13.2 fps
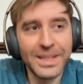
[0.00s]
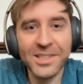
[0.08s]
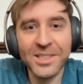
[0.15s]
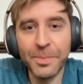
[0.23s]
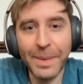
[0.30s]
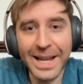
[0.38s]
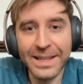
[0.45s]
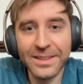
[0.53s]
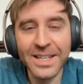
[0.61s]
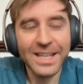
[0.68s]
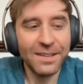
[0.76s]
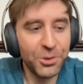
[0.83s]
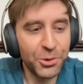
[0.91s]

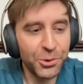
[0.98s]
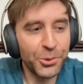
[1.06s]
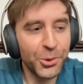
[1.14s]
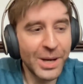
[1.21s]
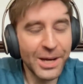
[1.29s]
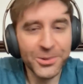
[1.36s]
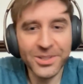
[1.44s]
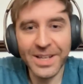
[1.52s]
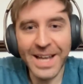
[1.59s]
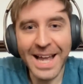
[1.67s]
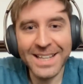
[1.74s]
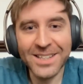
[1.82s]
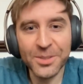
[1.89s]
expand. If you don't know how
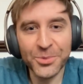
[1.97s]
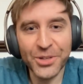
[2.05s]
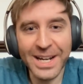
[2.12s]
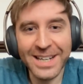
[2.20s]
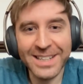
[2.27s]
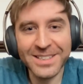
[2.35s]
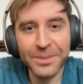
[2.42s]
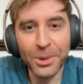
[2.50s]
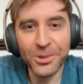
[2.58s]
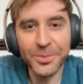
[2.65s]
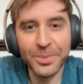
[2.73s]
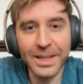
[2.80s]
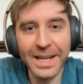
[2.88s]
to add, subtract,
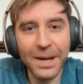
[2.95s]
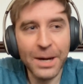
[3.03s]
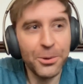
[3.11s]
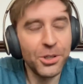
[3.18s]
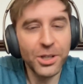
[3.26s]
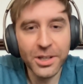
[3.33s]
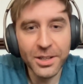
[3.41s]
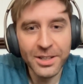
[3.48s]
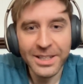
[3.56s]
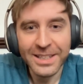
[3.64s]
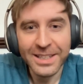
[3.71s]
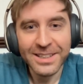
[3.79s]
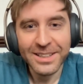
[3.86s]
and multiply, how are you
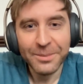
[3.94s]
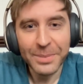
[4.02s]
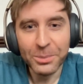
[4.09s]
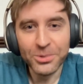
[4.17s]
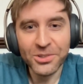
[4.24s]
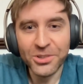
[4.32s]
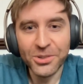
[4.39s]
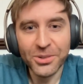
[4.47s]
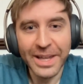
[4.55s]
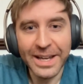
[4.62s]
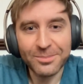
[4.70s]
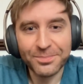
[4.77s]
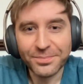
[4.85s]
going to be able to
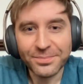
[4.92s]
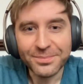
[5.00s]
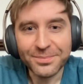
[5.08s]
do that?